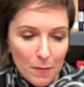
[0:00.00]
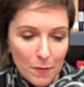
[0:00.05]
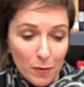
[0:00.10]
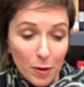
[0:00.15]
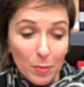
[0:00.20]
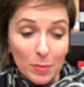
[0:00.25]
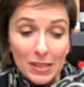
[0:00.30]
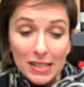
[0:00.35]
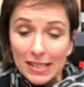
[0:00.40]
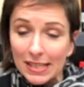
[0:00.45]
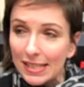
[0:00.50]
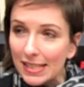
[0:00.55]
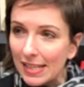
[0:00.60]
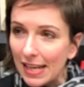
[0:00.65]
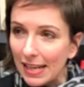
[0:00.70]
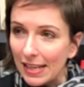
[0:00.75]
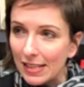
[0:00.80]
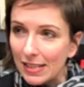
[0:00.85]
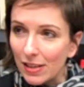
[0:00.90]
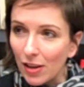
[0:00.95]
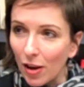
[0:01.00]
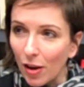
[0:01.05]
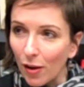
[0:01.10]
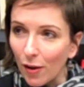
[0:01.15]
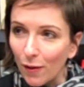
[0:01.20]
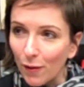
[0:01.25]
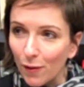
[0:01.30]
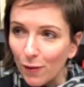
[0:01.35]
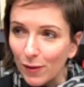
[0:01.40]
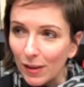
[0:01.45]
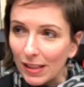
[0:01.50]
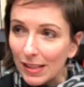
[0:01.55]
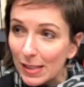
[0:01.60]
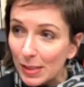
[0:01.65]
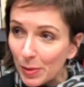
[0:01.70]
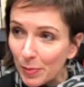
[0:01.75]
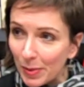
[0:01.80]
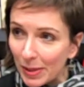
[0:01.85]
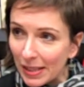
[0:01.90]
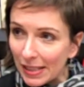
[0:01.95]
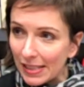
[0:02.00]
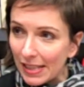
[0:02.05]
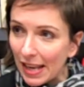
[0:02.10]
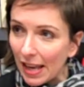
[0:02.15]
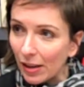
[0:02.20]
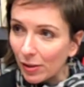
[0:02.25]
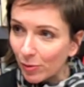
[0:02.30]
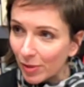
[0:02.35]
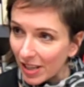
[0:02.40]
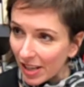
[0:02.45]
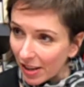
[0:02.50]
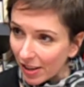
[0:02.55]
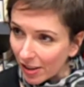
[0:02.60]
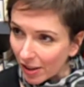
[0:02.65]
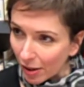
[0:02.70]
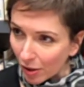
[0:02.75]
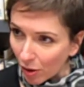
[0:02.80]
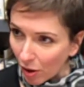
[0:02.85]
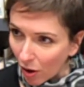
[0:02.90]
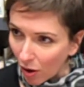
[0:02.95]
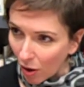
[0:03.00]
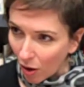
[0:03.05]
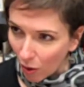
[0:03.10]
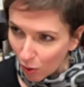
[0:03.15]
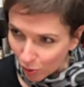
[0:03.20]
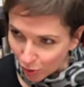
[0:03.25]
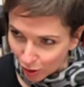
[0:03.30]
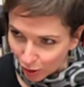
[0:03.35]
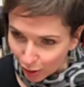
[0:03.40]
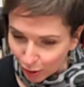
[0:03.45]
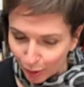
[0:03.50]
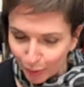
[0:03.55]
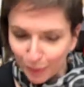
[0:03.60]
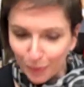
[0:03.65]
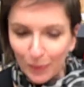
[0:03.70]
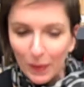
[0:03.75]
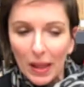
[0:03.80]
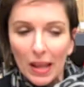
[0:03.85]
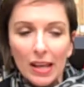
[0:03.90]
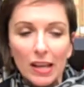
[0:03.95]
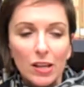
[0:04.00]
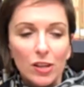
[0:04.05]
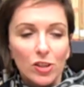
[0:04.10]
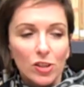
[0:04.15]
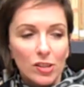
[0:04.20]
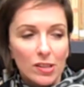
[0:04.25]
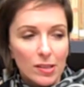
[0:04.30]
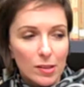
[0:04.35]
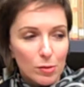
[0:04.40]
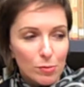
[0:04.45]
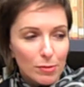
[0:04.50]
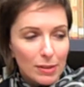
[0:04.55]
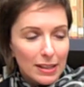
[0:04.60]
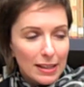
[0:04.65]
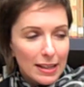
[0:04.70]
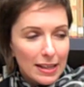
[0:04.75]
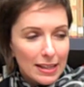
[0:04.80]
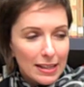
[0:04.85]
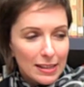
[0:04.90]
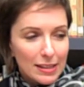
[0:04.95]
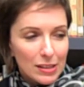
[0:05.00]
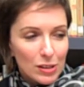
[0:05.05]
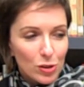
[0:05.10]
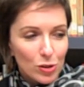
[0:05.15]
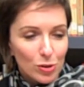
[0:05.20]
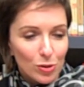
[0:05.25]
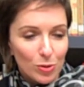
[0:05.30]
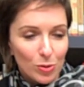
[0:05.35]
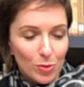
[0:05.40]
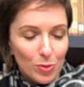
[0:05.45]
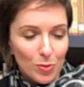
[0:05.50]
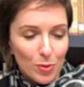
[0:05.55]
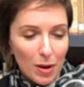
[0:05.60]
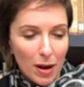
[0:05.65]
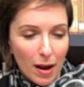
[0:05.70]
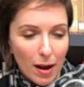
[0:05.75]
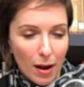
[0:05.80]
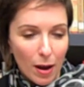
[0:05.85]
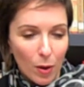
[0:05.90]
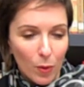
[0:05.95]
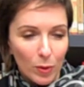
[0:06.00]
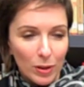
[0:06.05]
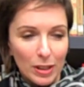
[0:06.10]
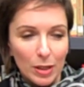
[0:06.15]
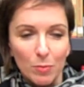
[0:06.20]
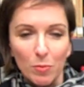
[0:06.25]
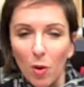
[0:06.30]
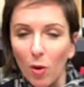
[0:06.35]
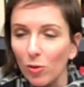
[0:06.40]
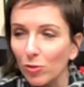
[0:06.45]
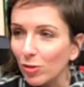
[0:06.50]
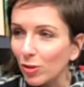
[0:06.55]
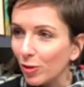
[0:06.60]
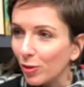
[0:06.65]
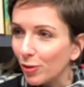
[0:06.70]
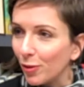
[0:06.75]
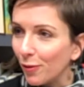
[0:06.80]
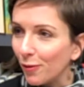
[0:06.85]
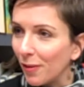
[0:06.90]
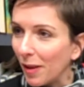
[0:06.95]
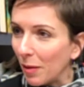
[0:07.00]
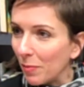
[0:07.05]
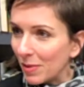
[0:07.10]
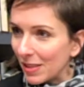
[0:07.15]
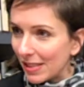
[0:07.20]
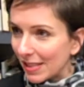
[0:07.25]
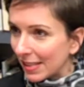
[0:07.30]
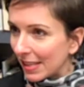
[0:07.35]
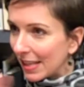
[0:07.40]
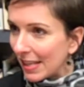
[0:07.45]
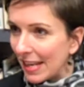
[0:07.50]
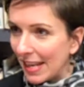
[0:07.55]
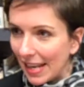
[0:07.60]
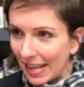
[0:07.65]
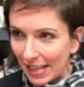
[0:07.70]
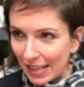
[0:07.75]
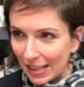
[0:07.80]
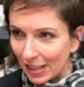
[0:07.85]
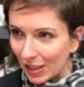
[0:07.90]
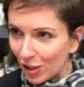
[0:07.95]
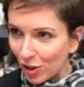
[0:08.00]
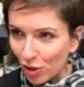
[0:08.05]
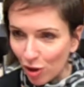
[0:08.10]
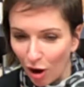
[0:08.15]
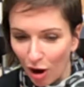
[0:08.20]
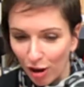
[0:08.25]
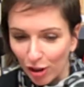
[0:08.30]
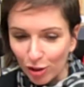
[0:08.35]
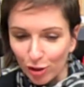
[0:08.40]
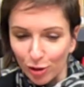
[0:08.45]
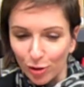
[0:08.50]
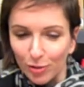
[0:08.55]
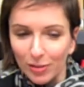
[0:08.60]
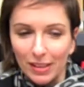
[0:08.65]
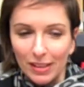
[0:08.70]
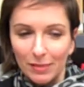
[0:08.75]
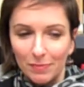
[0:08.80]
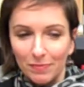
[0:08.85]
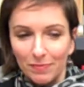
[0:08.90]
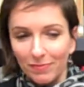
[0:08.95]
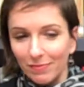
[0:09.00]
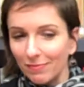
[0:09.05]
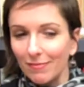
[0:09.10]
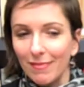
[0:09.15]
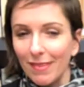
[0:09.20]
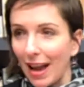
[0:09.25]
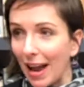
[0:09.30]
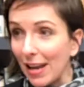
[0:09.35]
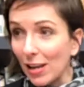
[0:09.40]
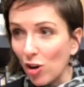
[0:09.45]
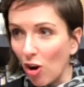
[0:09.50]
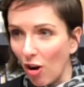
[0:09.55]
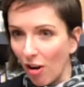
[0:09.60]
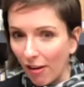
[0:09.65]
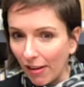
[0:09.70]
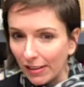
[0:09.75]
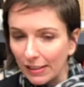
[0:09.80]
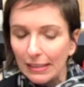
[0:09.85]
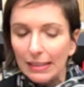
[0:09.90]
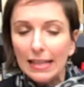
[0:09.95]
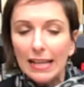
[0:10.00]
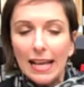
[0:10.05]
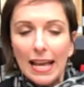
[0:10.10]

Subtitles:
from the estate of Elizabeth Henrietta Osler. She's related to William Osler, the famous Canadian doctor, the icon.